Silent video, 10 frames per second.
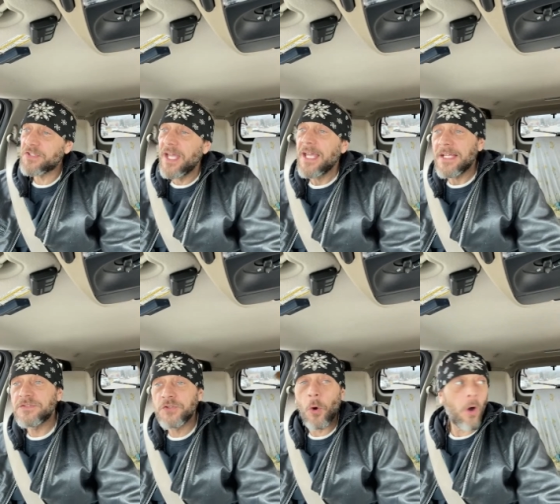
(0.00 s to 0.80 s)
And
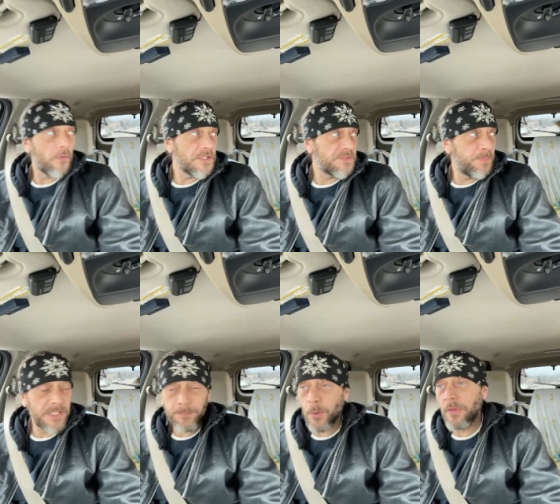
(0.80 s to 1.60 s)
so all these
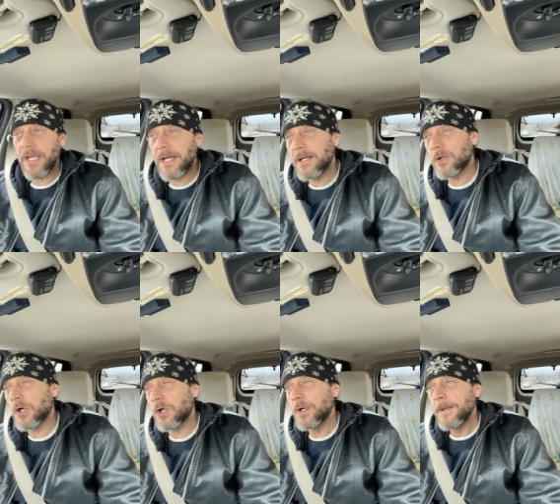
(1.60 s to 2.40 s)
people that
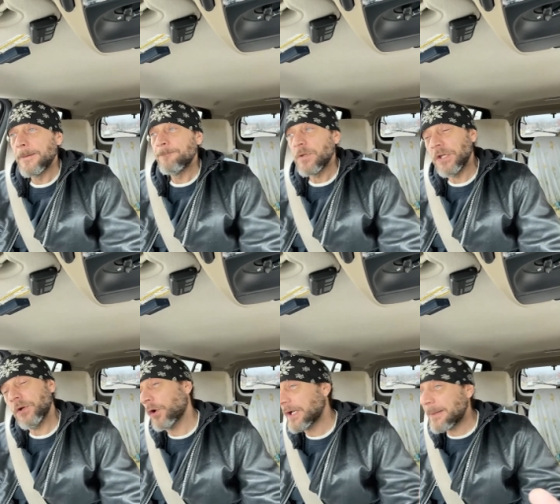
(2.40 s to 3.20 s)
are, you know,
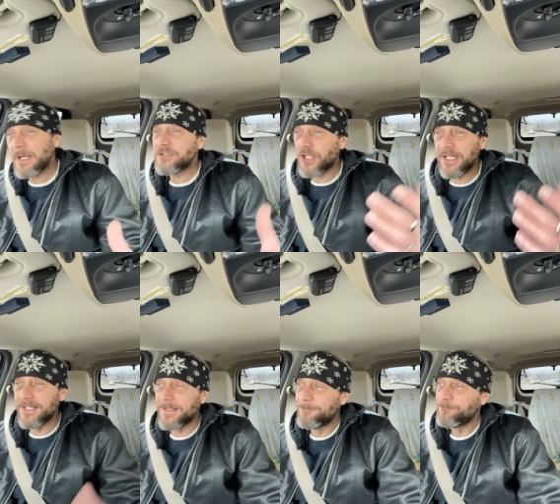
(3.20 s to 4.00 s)
and I'm not trying
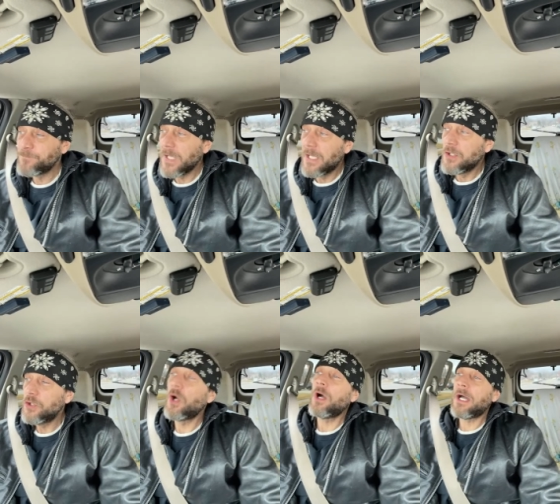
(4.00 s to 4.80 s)
to, you
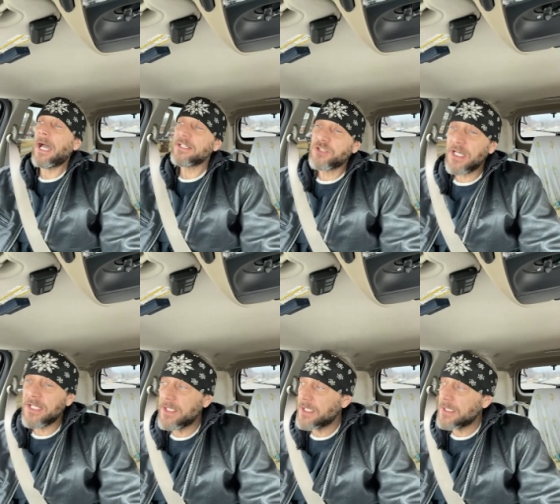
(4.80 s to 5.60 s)
know, I try
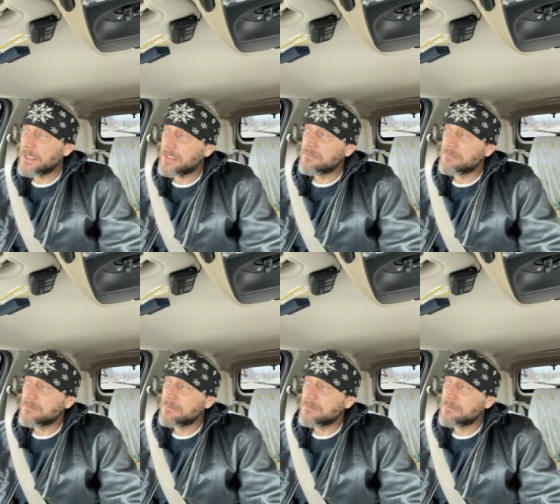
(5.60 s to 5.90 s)
to